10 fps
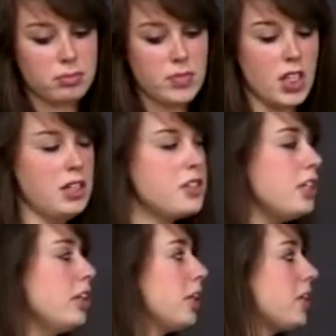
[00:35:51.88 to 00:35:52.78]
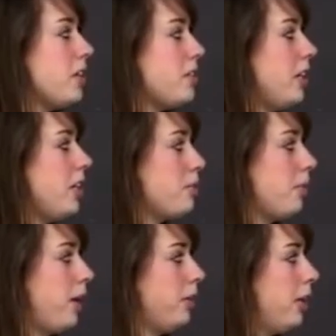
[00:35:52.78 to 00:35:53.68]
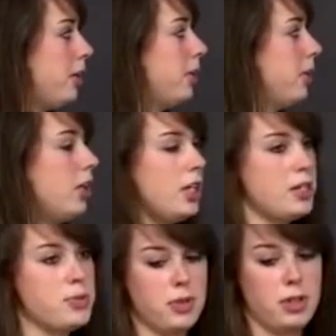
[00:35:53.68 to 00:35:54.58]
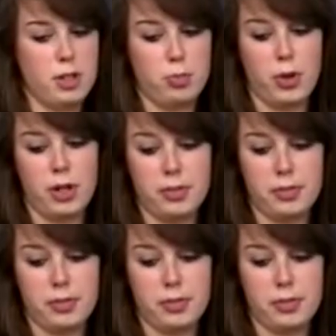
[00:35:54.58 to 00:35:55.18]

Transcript: And seedling density, as we all know, is really important.